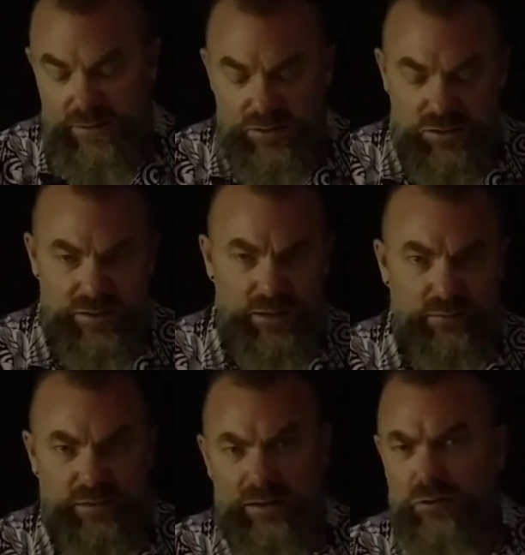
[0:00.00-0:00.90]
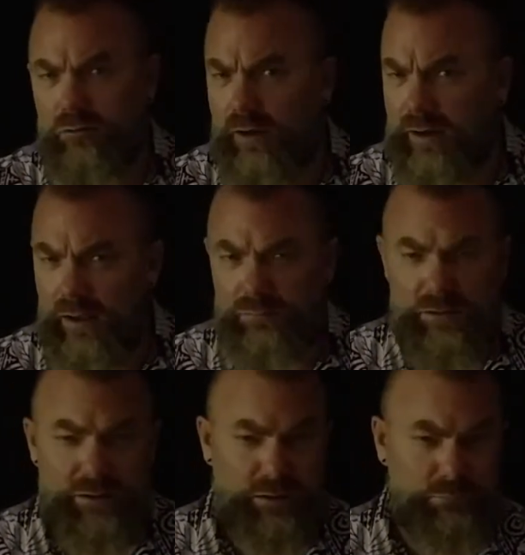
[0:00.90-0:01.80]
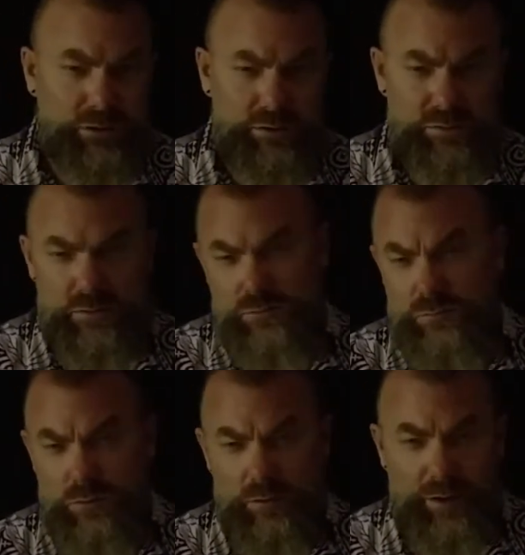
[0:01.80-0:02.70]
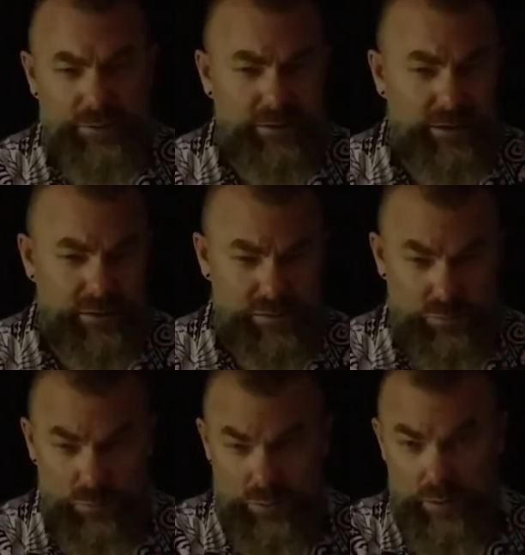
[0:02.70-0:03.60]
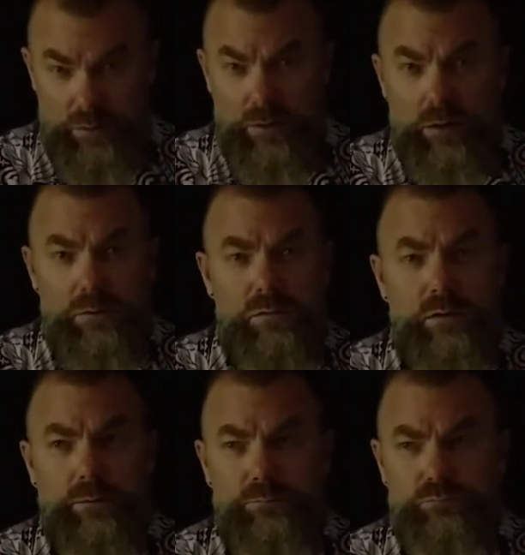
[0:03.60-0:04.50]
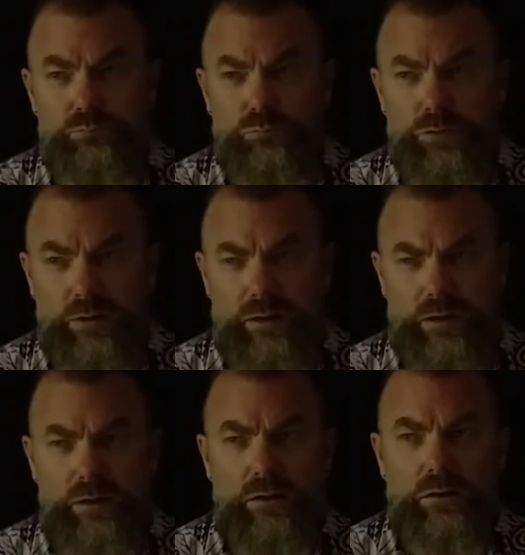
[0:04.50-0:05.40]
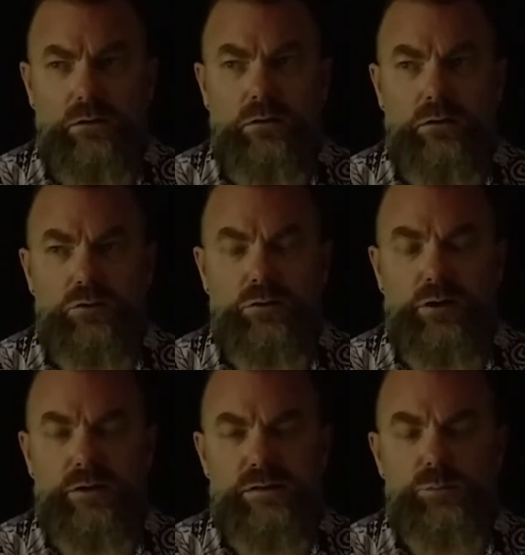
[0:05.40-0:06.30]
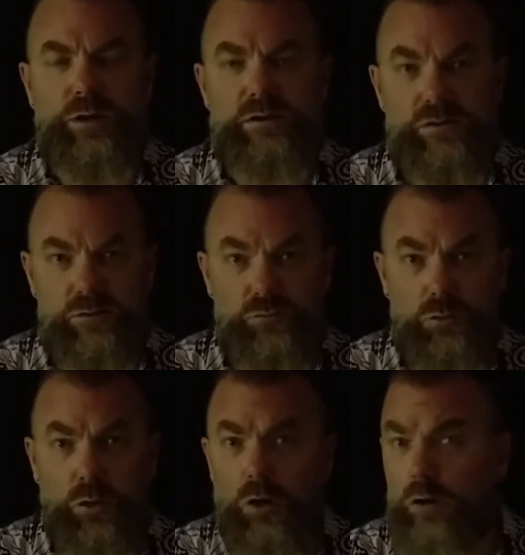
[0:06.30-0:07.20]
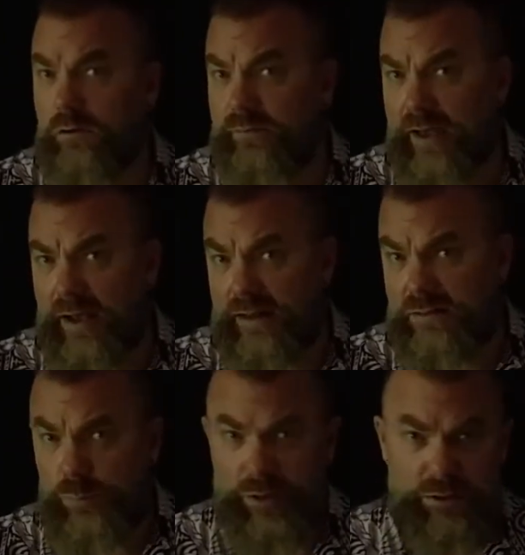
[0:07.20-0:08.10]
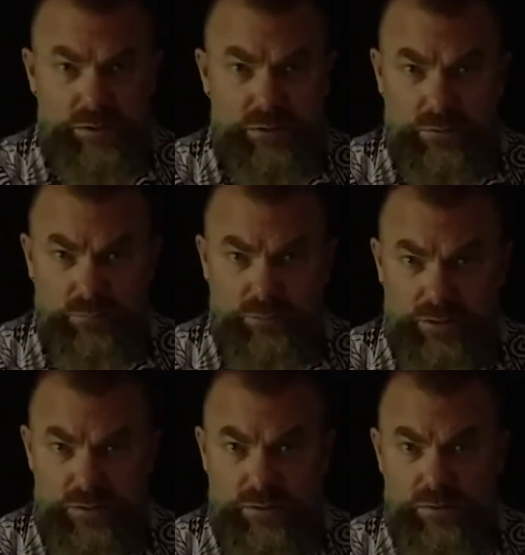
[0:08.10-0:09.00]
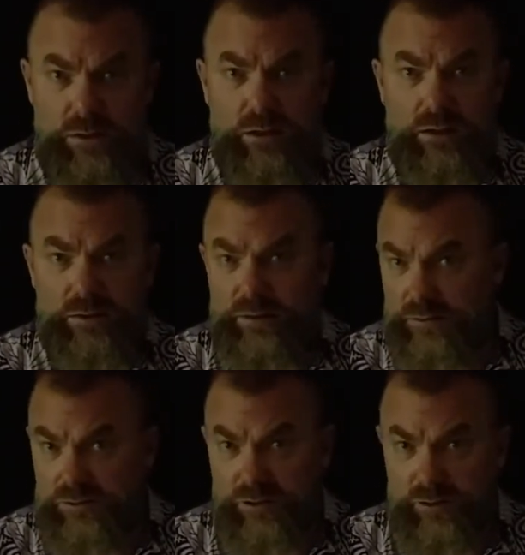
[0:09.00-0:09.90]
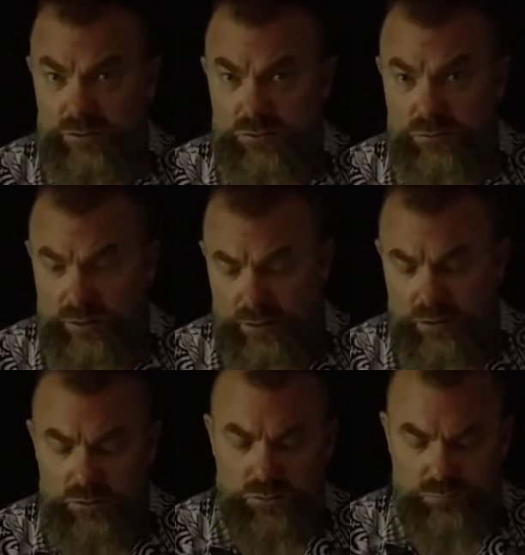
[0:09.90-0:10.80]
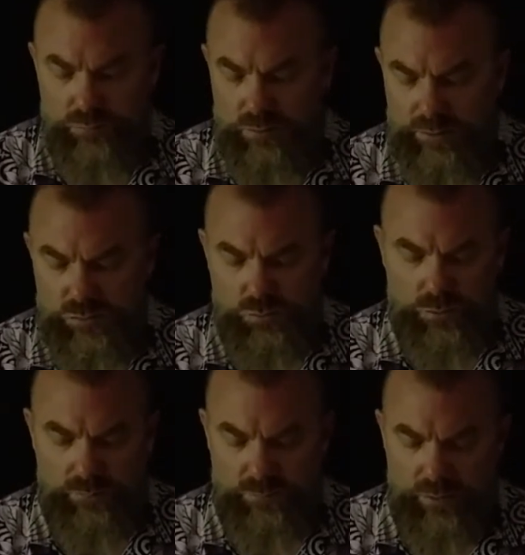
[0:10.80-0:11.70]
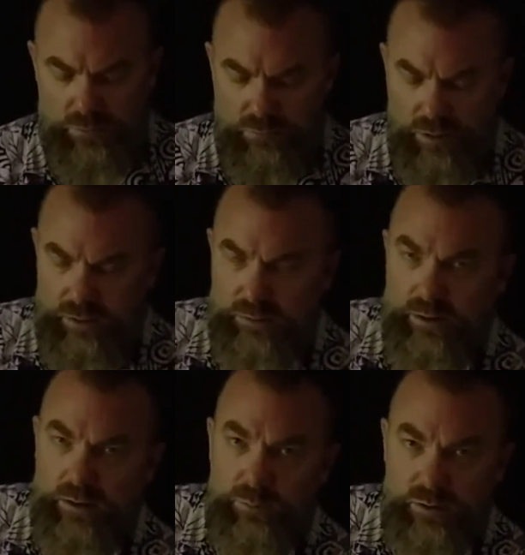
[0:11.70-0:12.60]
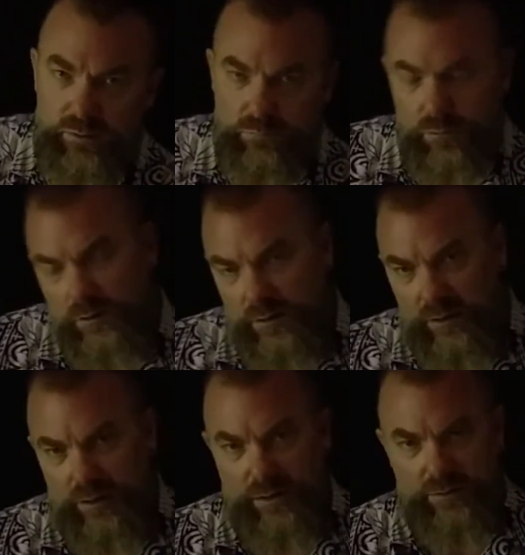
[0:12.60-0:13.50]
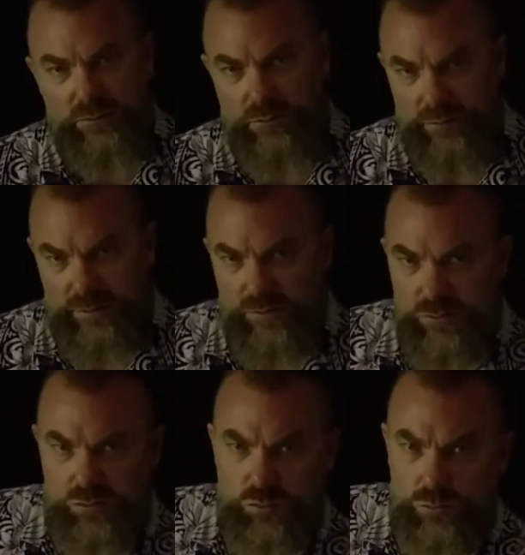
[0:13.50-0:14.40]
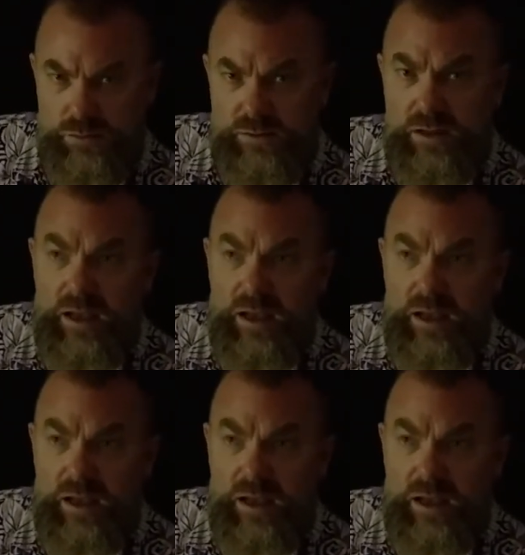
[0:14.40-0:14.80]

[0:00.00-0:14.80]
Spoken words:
is just to integrate everything, because those were a lot of things that we want to really create space for all of the aspects of this intention and tuning to really sort of integrate and line up. And then we're going to connect all this to source,